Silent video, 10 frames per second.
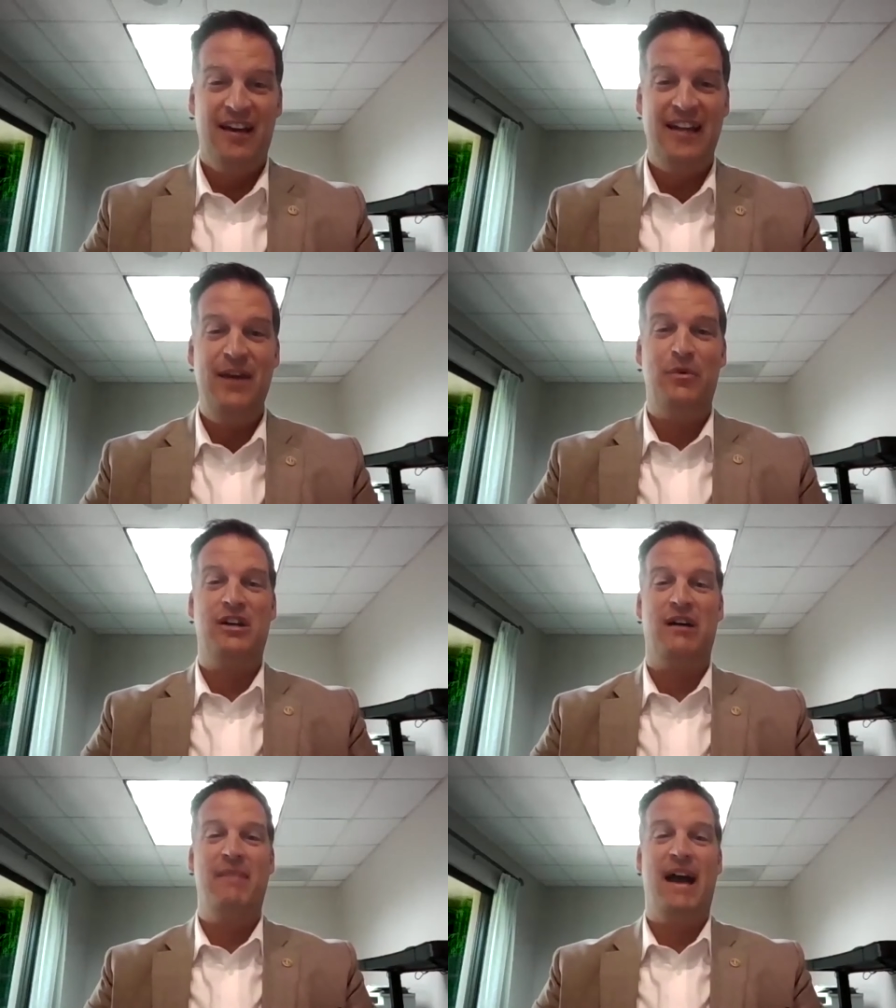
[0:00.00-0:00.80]
And they
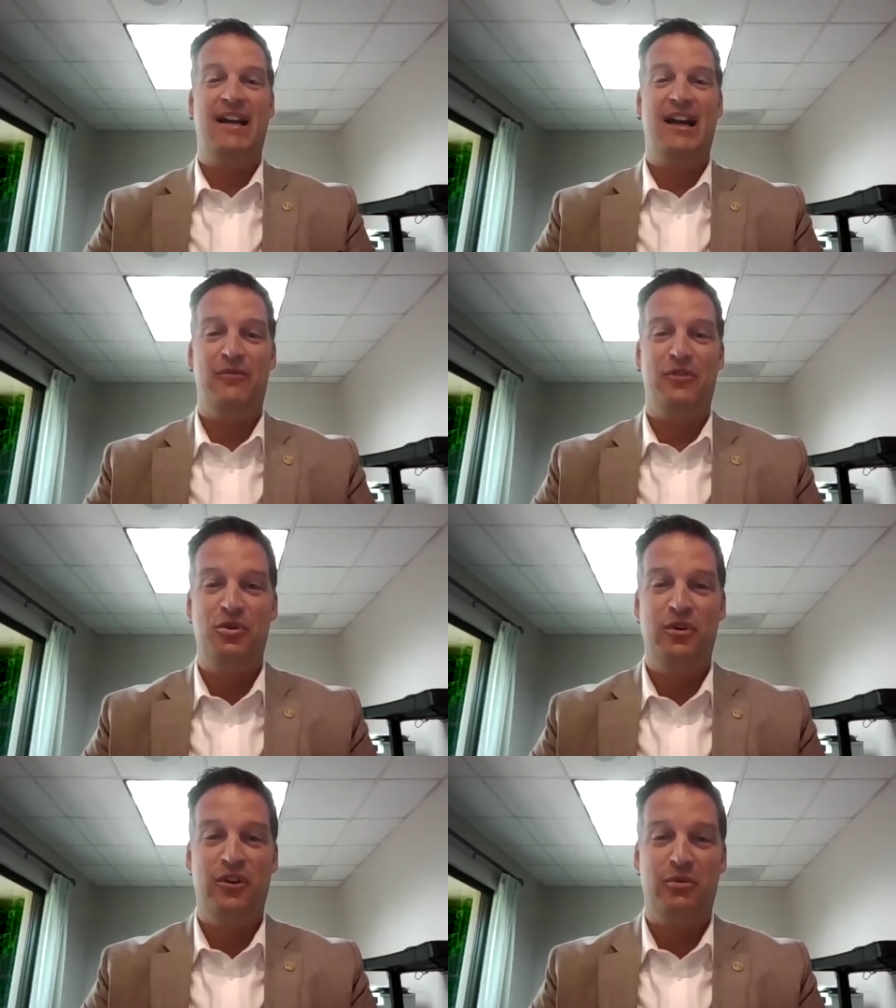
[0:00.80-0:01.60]
would come back after
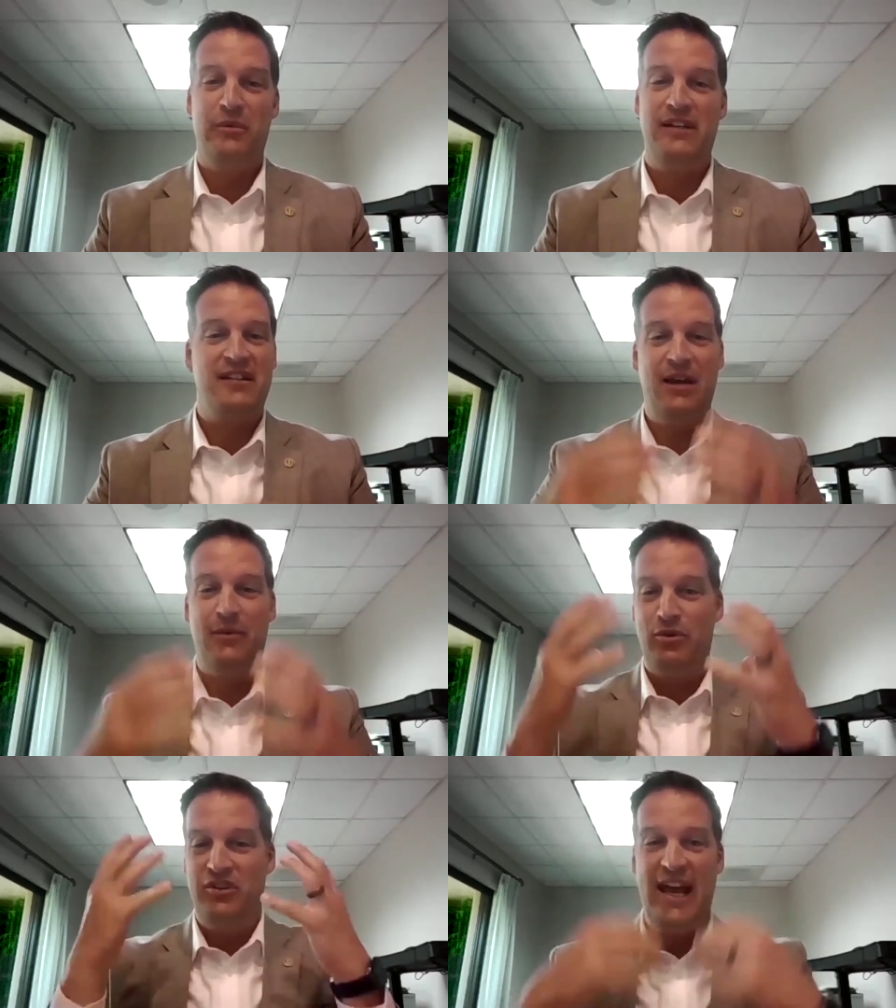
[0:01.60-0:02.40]
two or three weeks and they
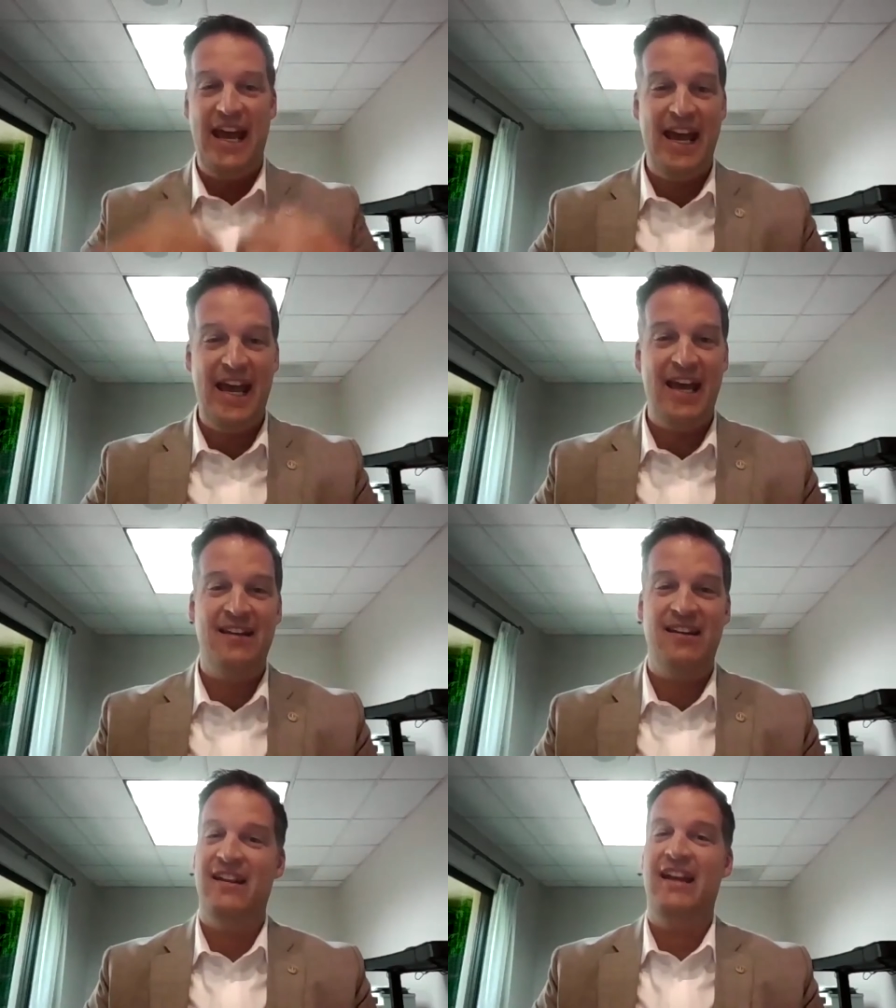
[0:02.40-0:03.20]
were
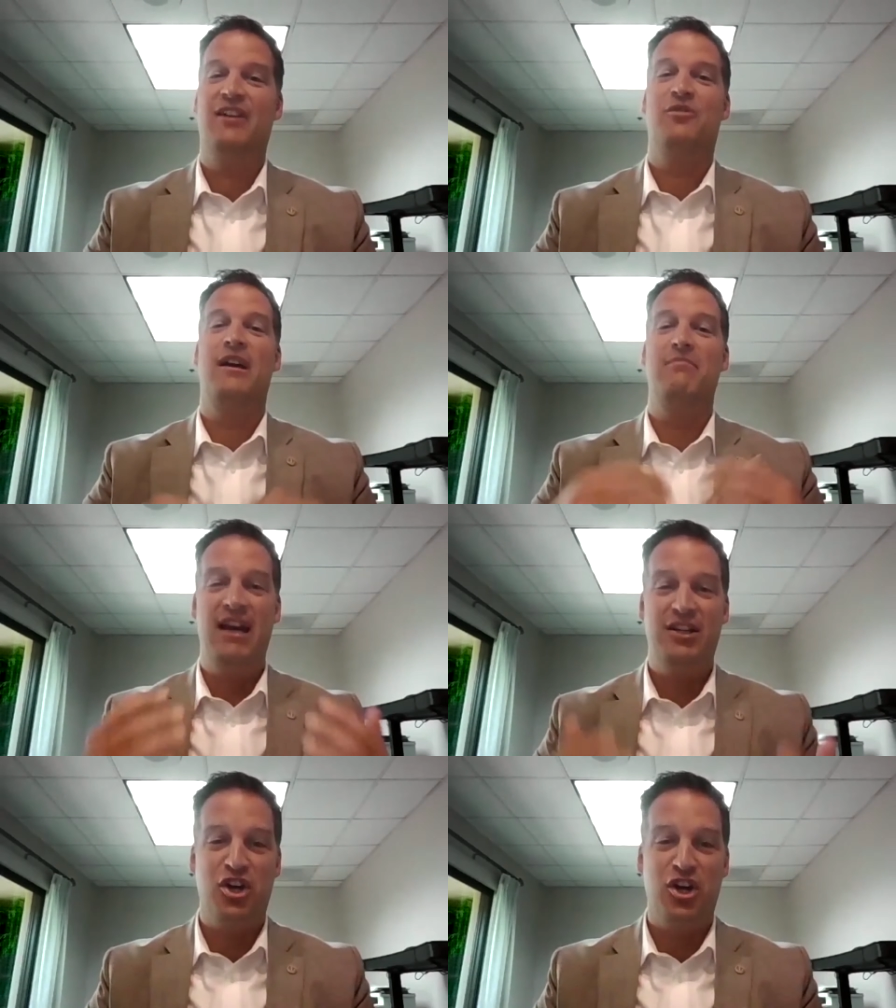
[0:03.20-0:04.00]
tanned and they had great
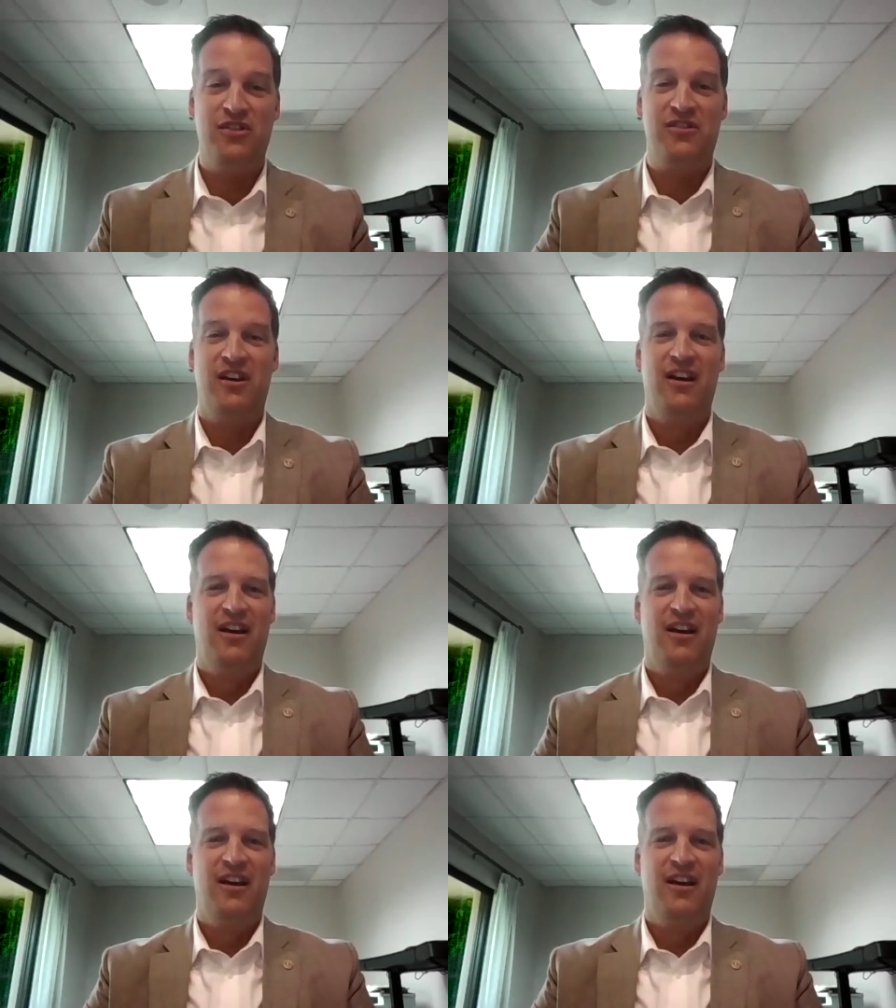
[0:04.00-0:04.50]
pictures.